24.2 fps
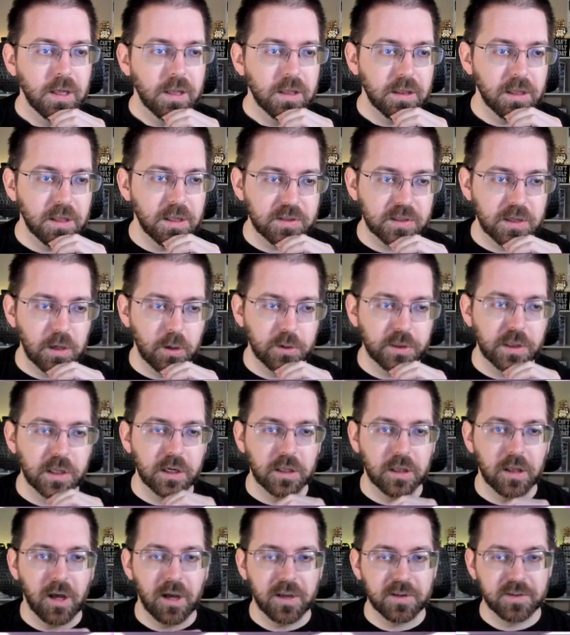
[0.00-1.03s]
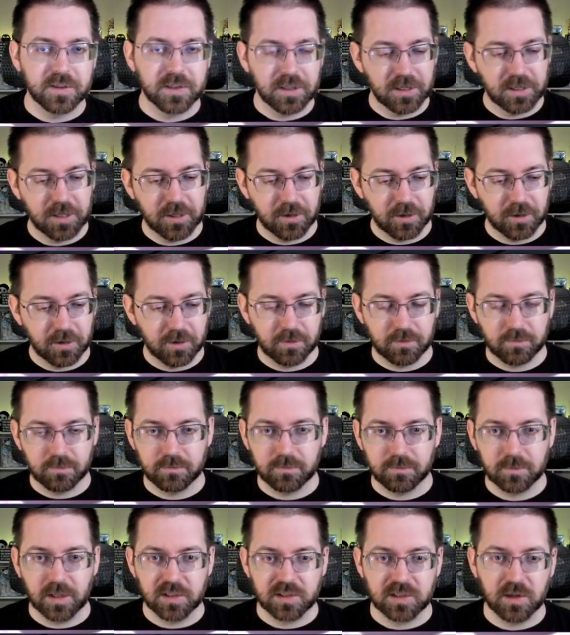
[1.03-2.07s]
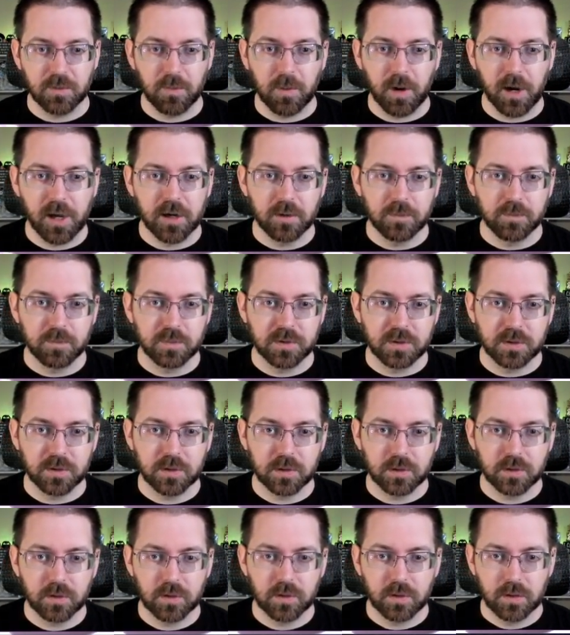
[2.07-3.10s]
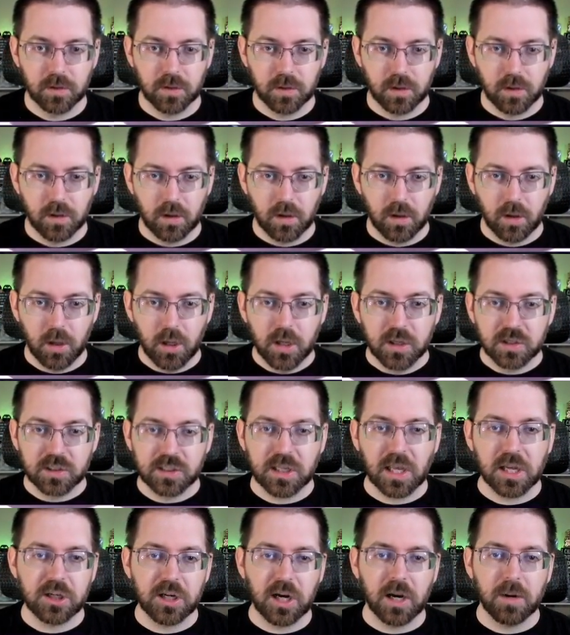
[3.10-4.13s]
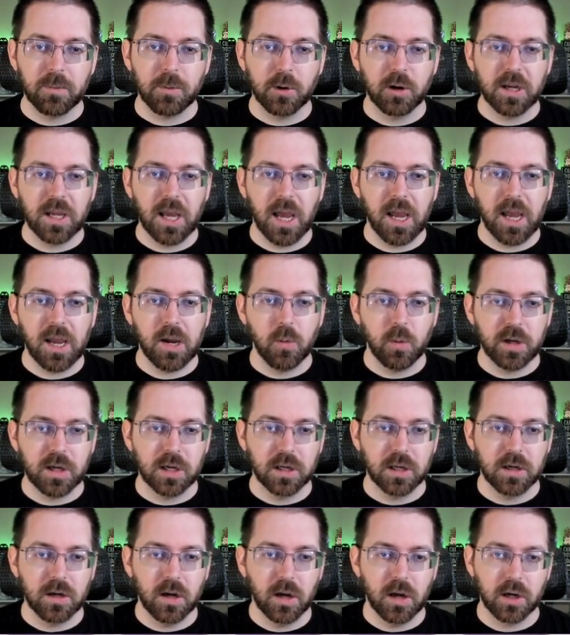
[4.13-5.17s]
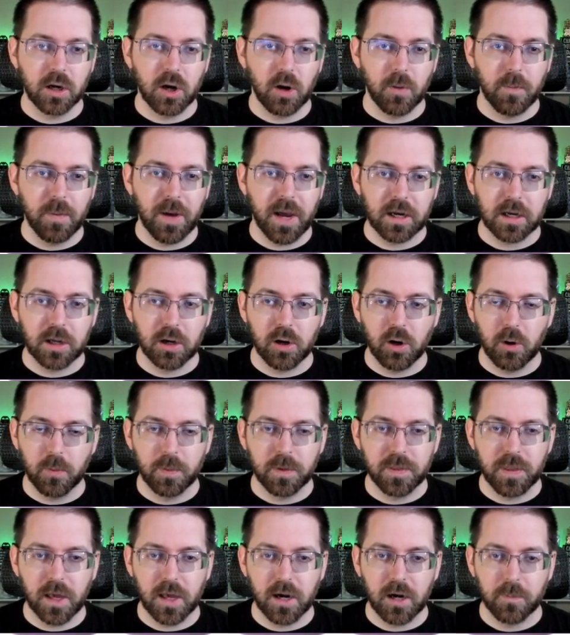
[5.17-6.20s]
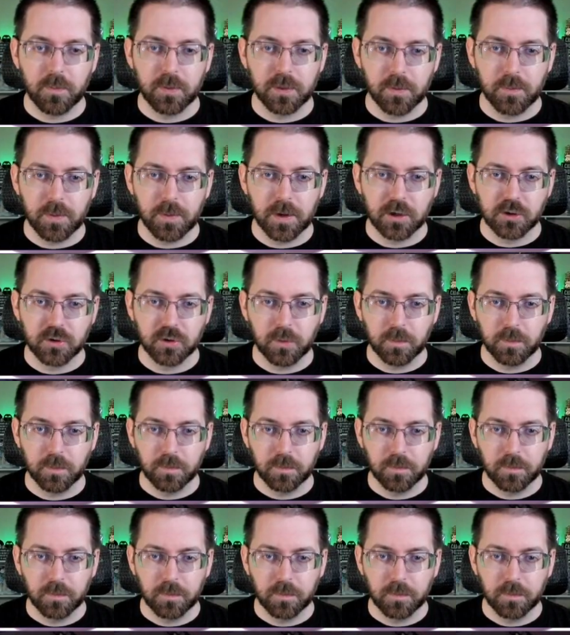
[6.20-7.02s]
Let's go with the closet here. Get some items. Sledgehammer, yay! We can go back and open that up in the bedroom.